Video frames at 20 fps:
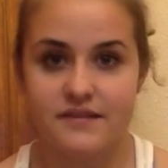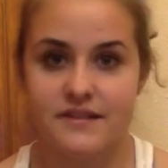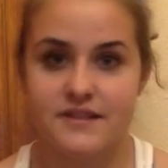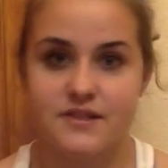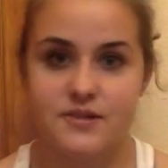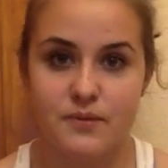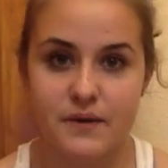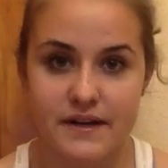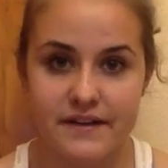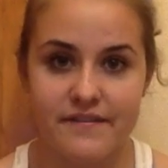
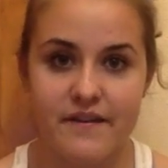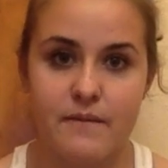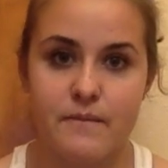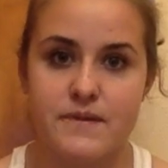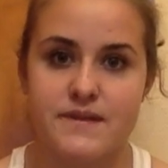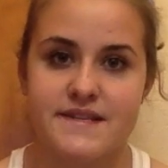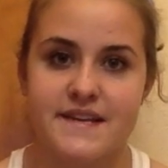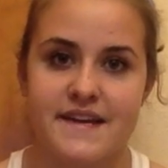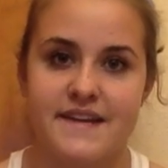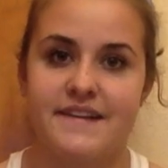It's 25%
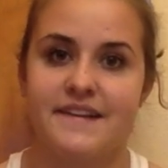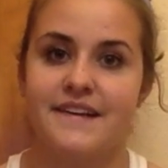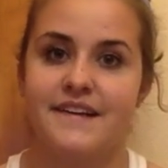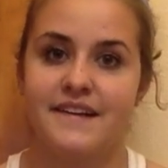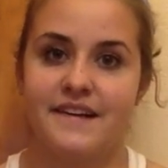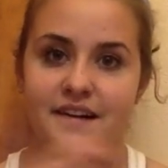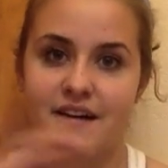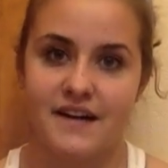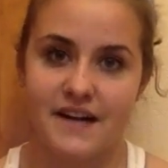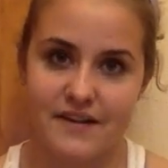
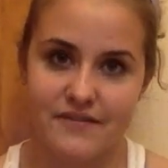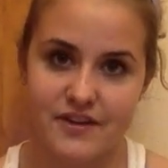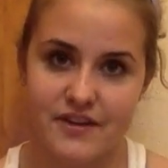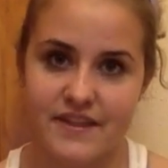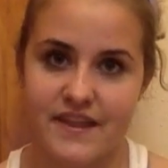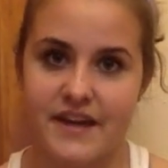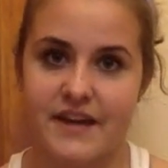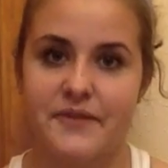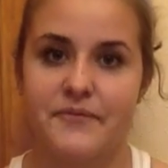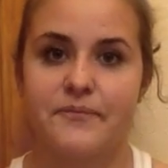on
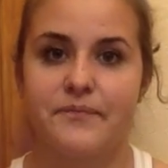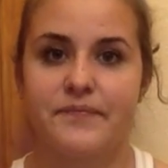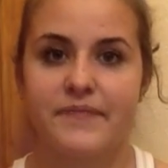everything.